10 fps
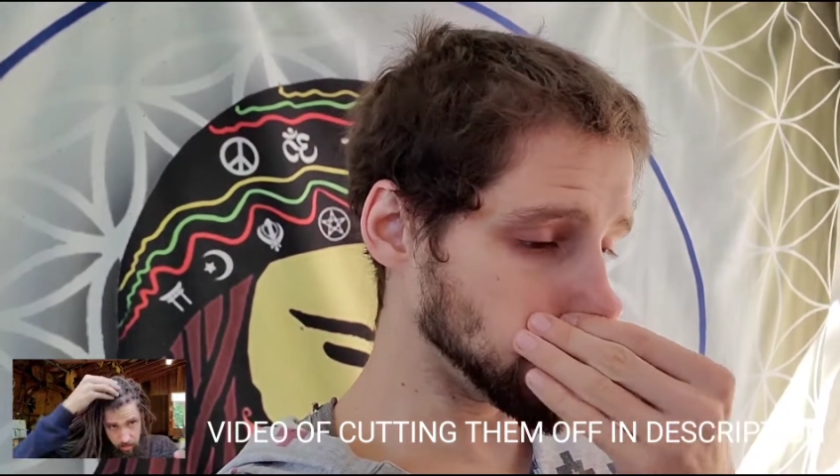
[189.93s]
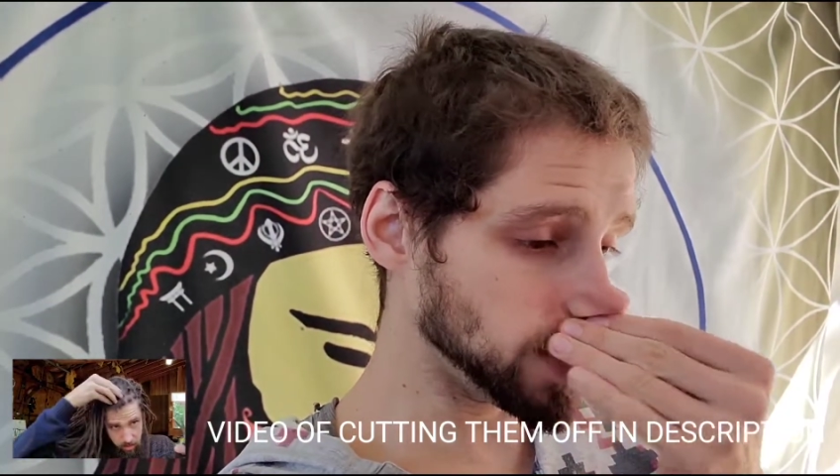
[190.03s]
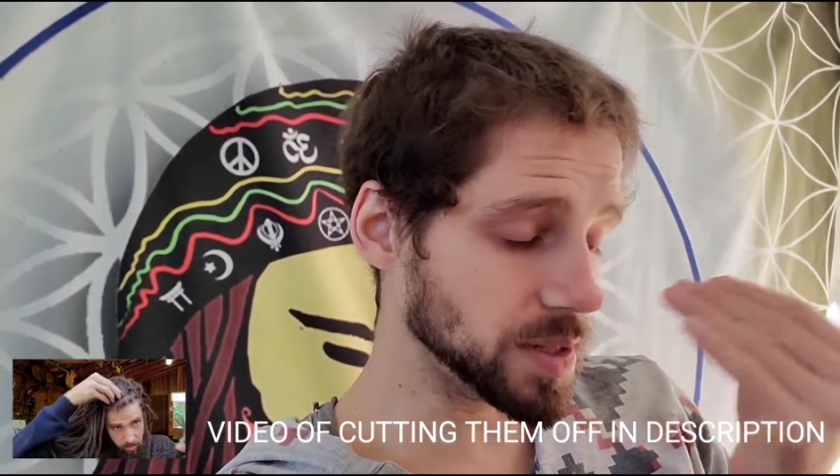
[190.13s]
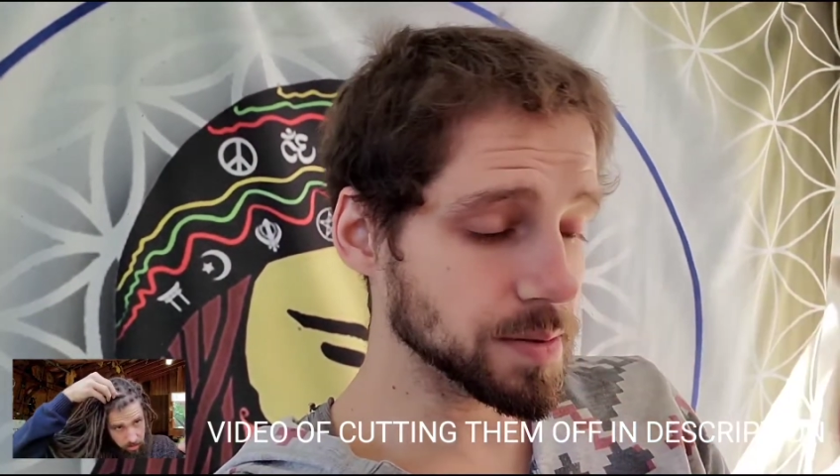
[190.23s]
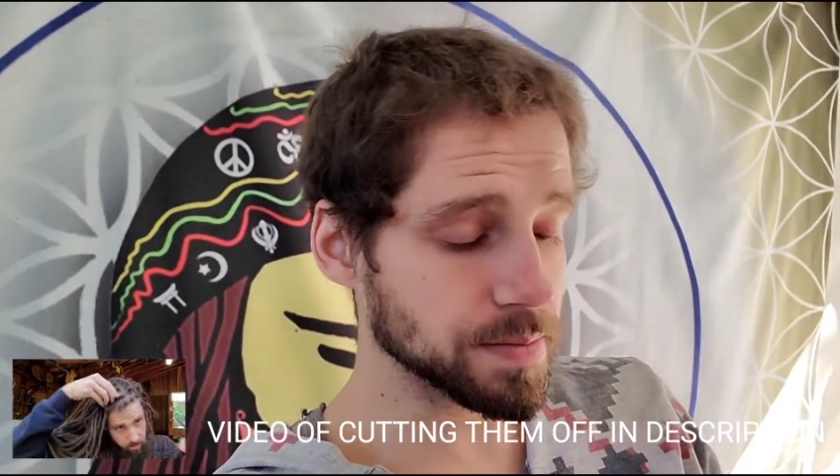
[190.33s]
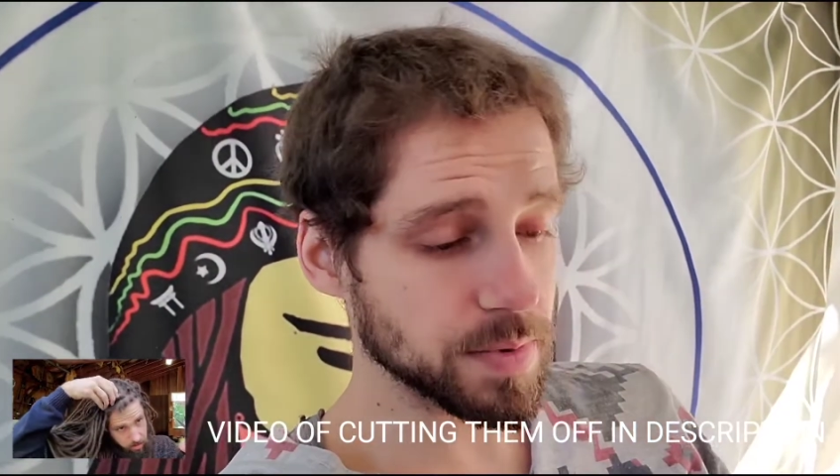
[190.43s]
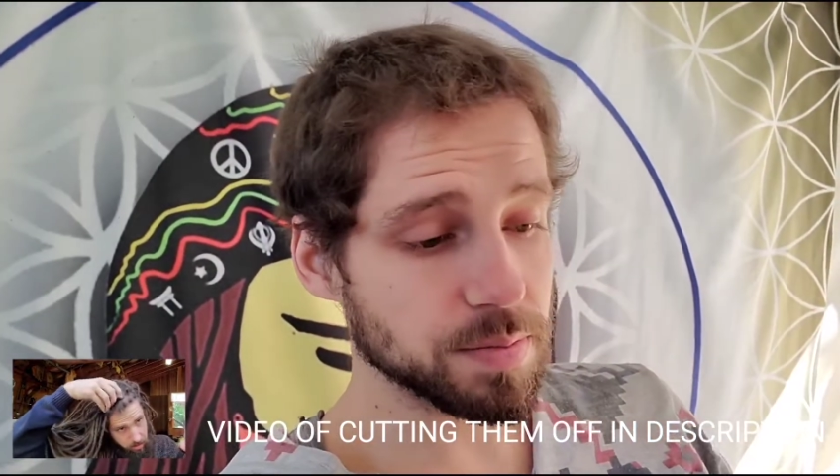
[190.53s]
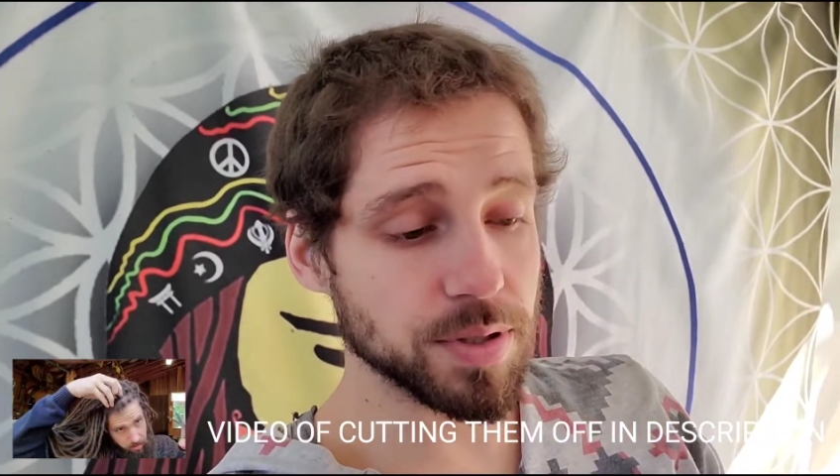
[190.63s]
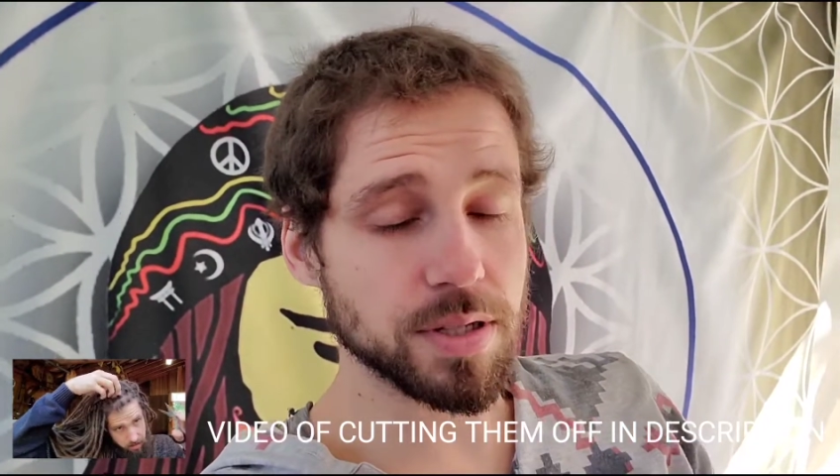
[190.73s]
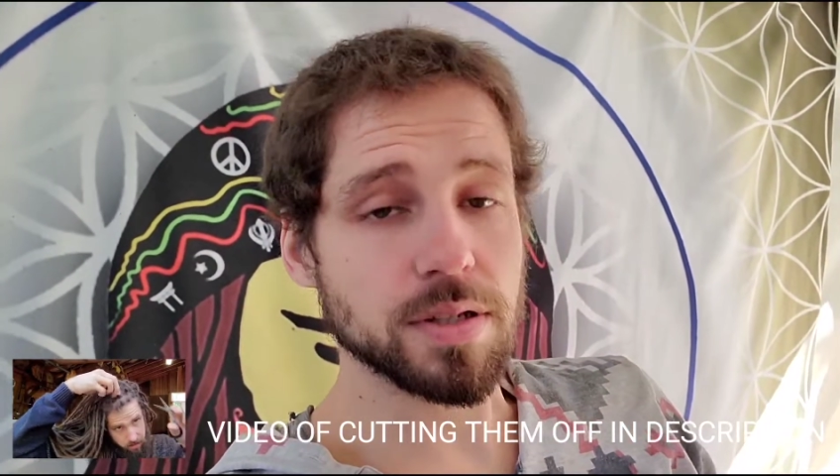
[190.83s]
then
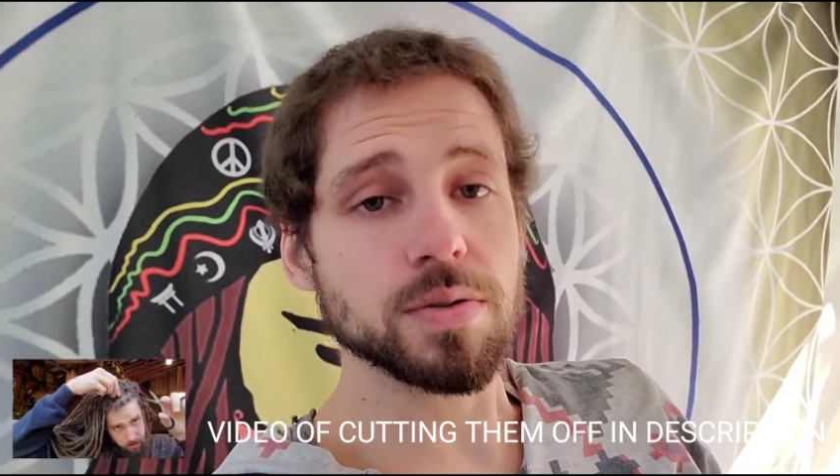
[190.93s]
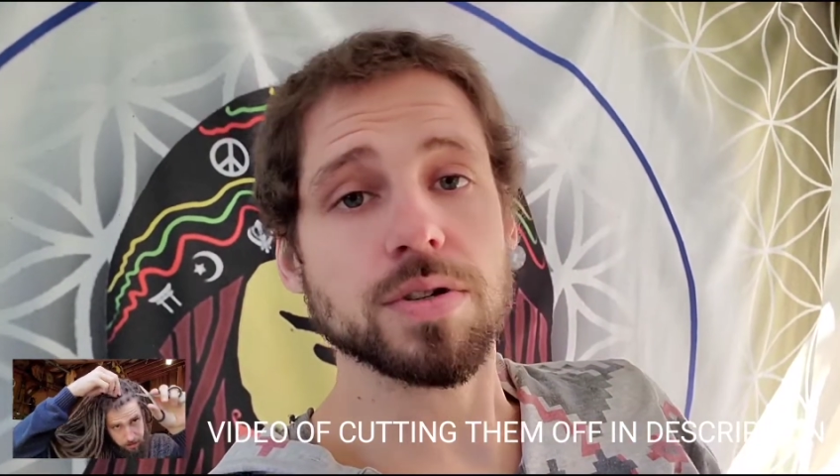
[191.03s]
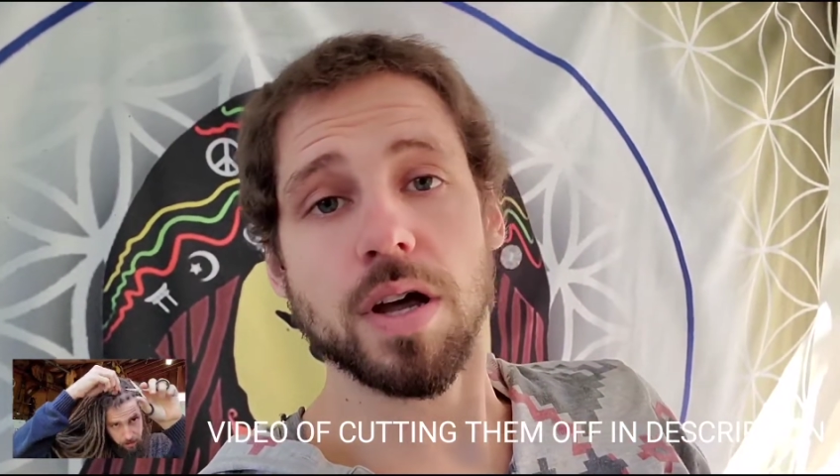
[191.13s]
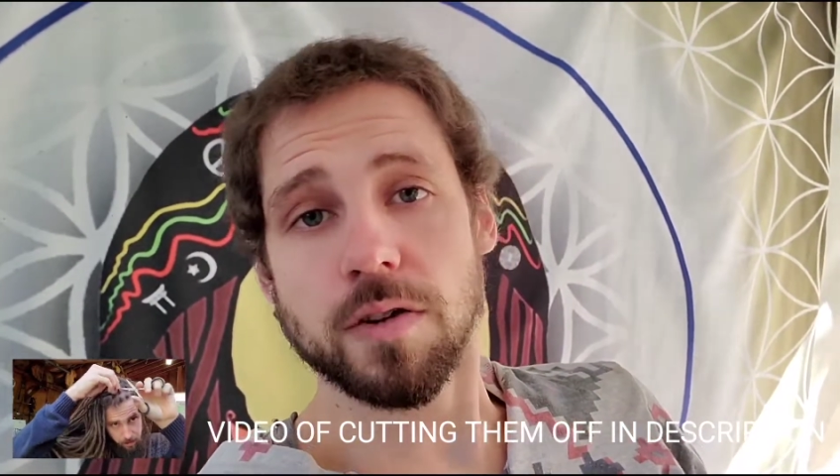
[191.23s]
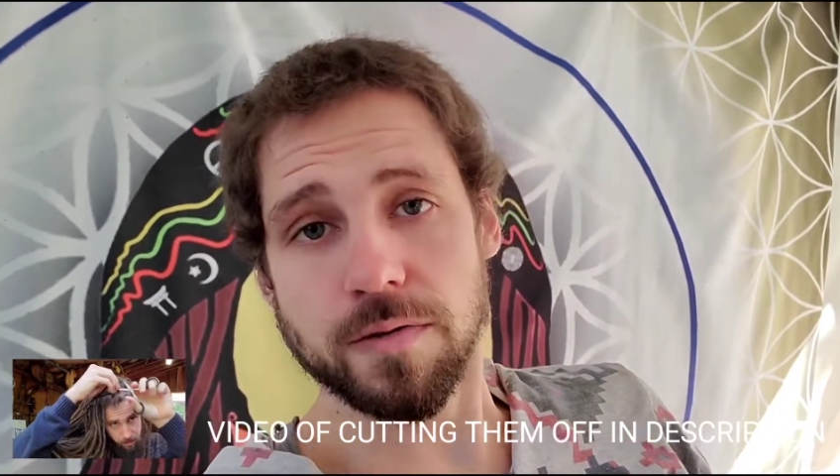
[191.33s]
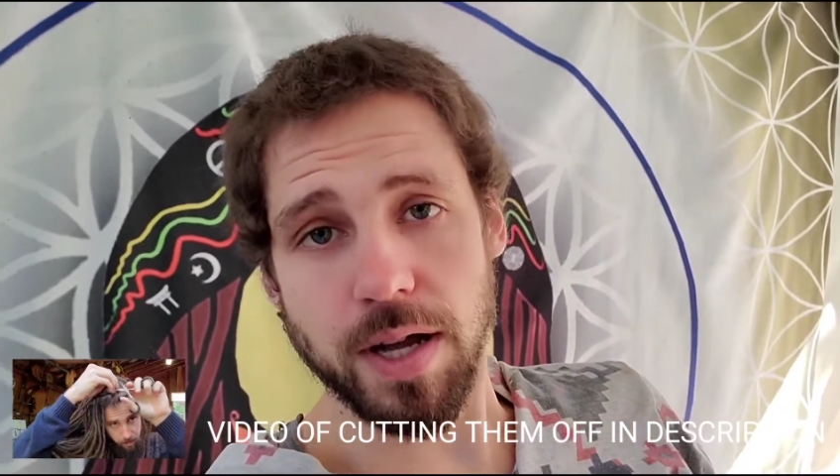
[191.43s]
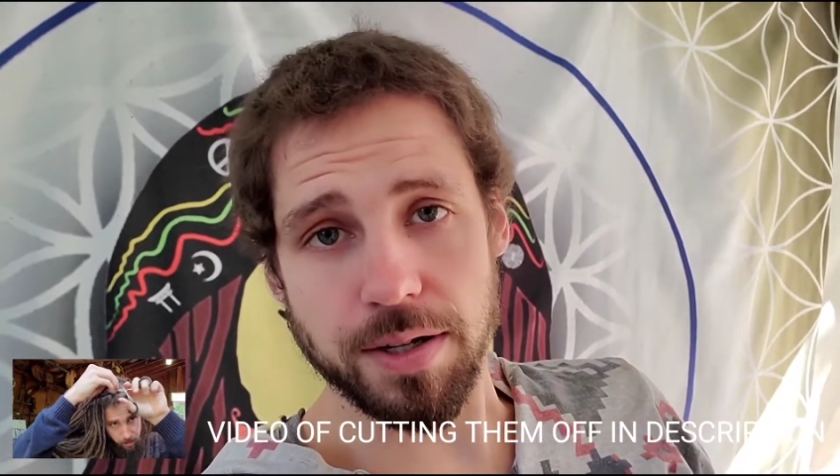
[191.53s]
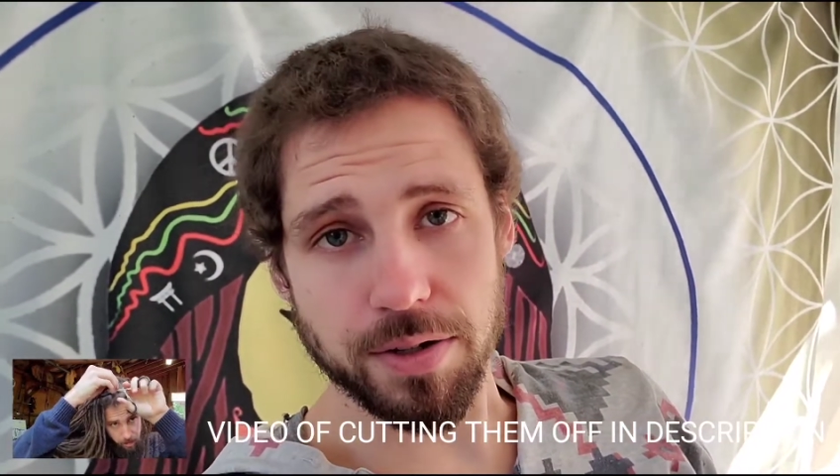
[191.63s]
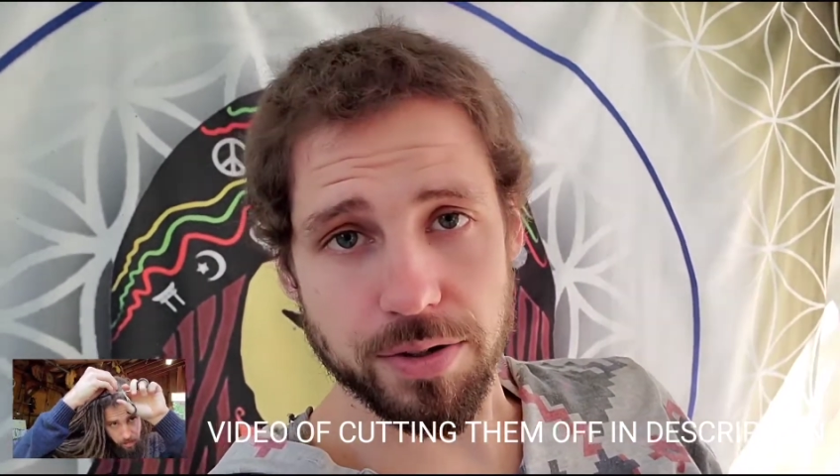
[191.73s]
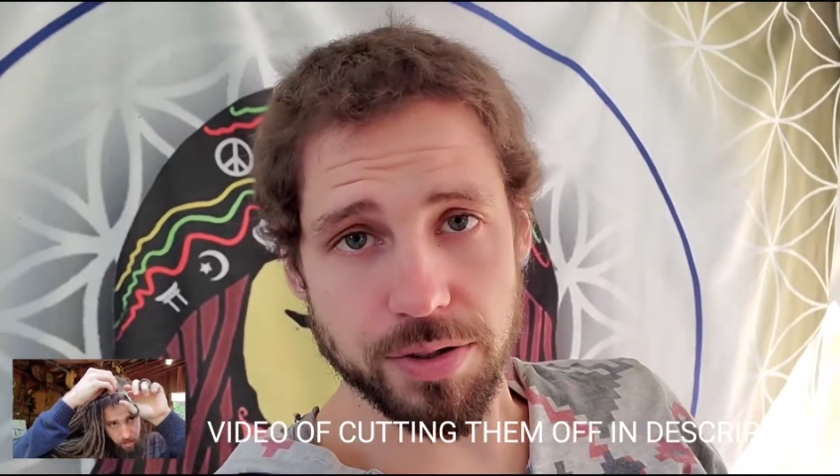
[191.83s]
there was other
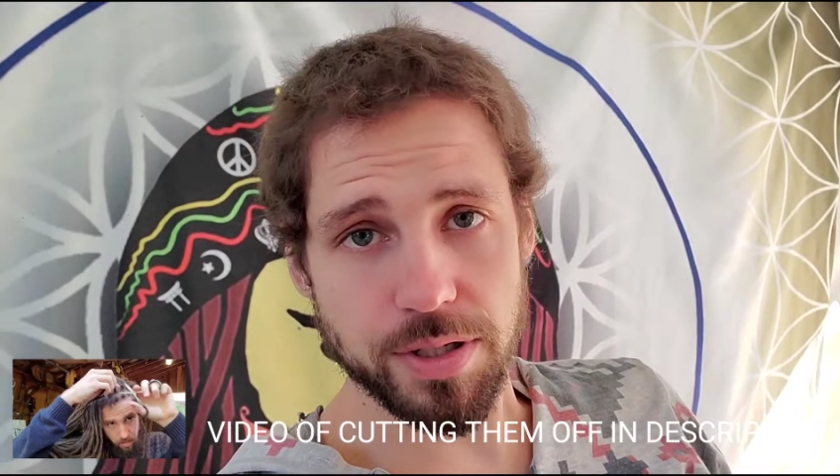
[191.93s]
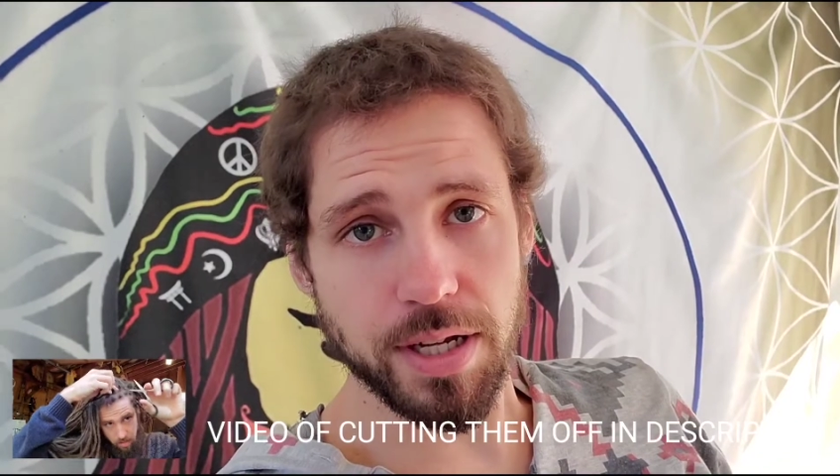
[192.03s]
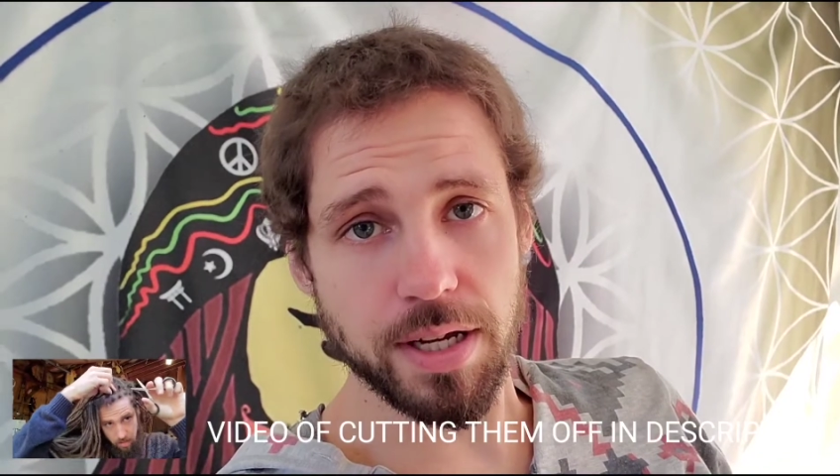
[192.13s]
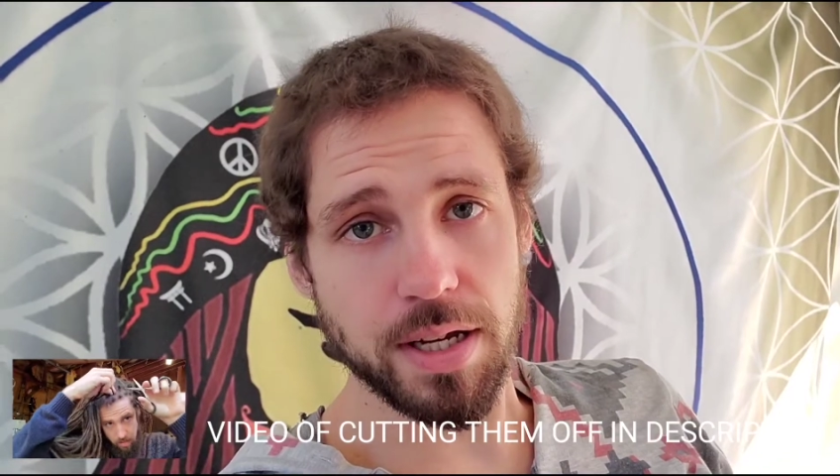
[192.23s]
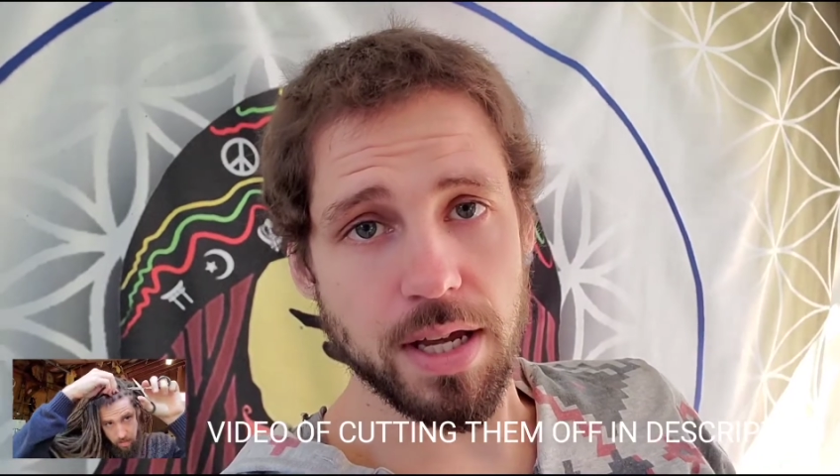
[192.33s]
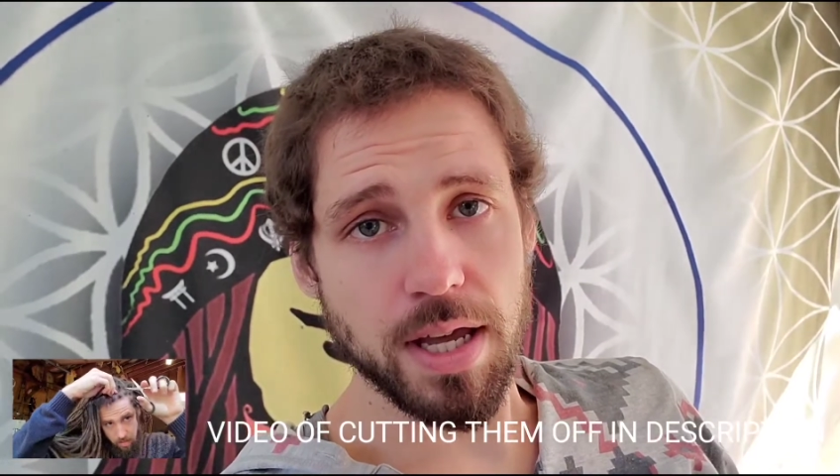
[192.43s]
factors today